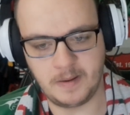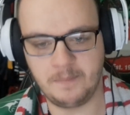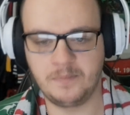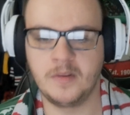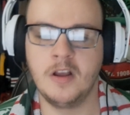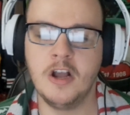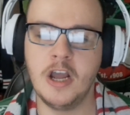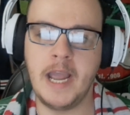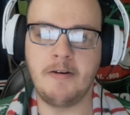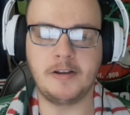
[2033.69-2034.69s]
But
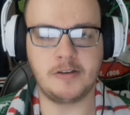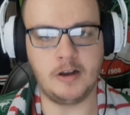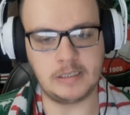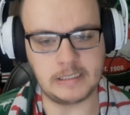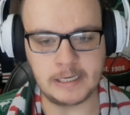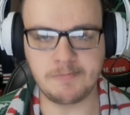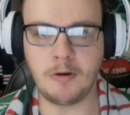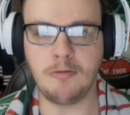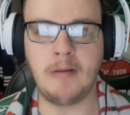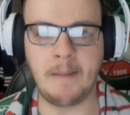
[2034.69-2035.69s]
anyways, guys, this
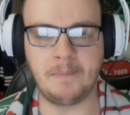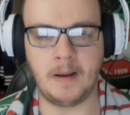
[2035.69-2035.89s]
will wrap